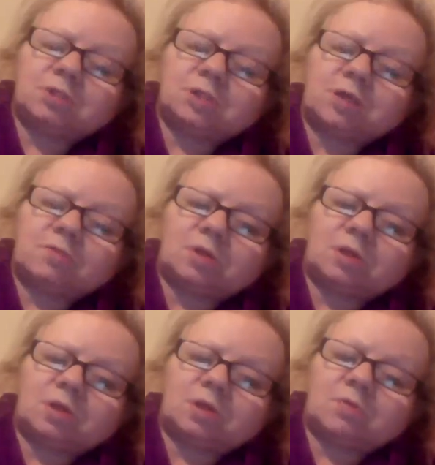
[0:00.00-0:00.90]
in this
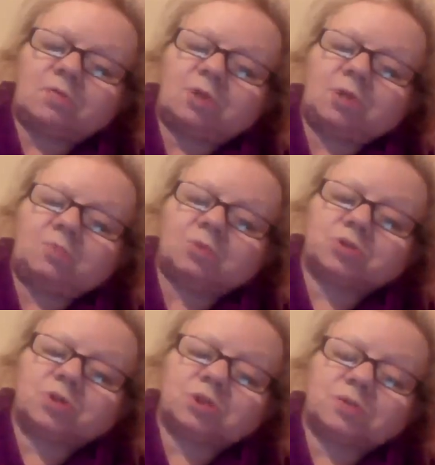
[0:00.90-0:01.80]
area, with people
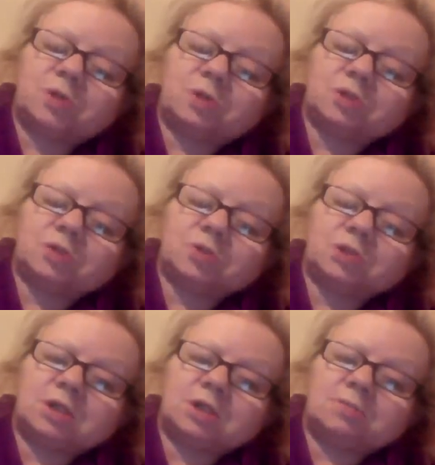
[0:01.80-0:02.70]
trying to find somewhere
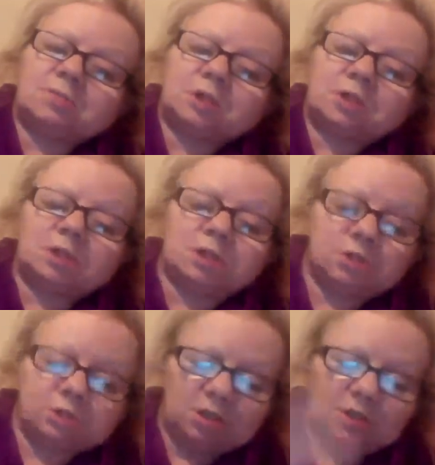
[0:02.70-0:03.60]
to live.
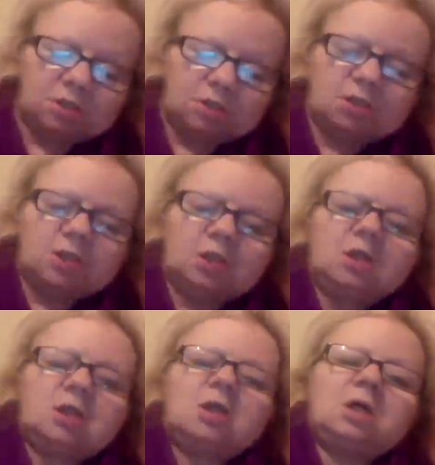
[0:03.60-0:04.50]
So I
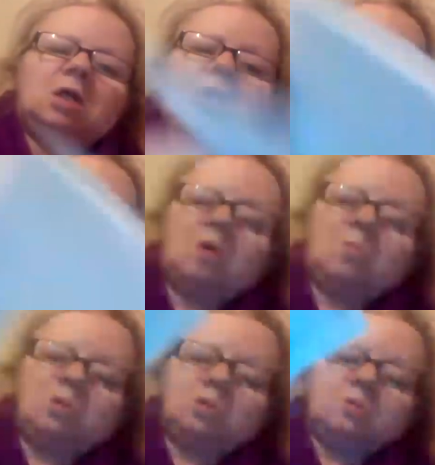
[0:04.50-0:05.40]

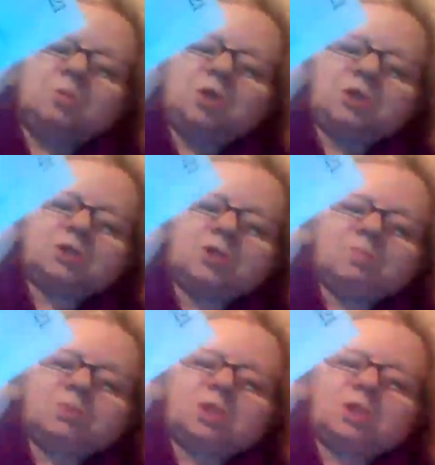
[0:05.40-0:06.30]
wonder why
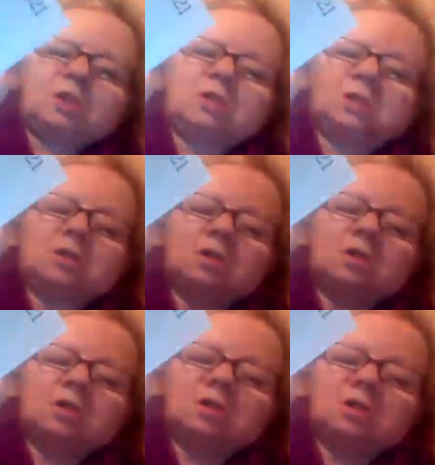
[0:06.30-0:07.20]
somebody
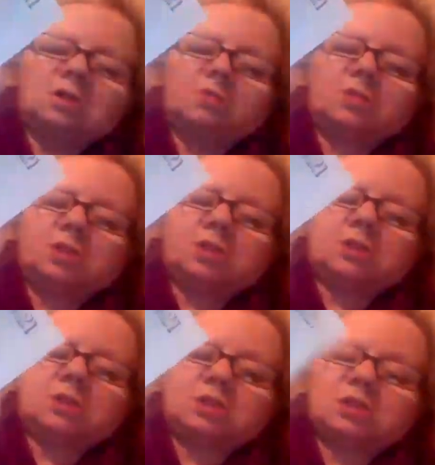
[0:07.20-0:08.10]
got
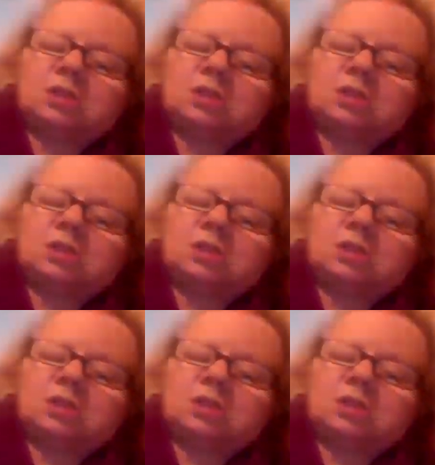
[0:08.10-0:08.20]
this